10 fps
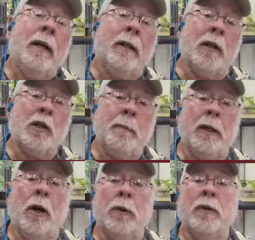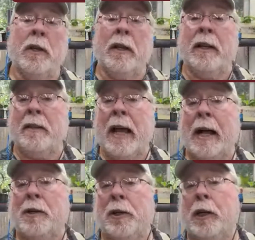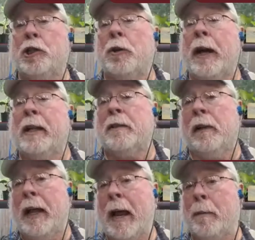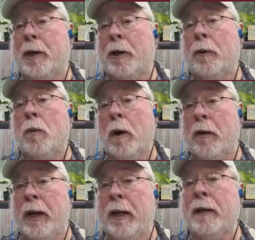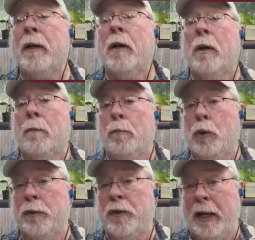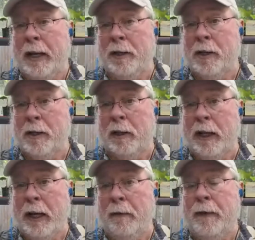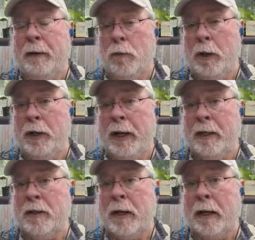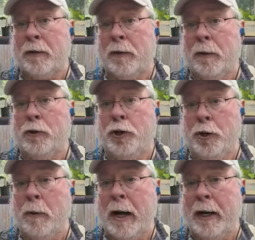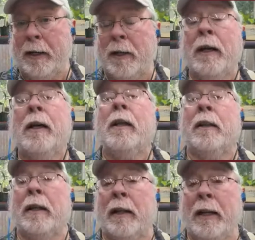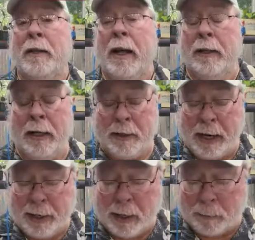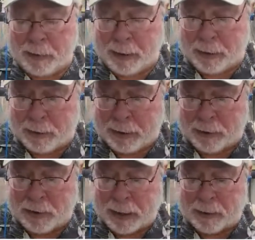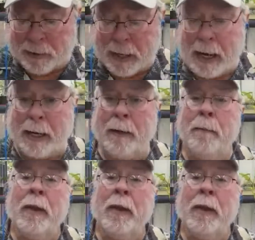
The spinosad is actually a translaminar where it moves into the leaf, and when the insects chew on it, then they take they take up the the insecticide,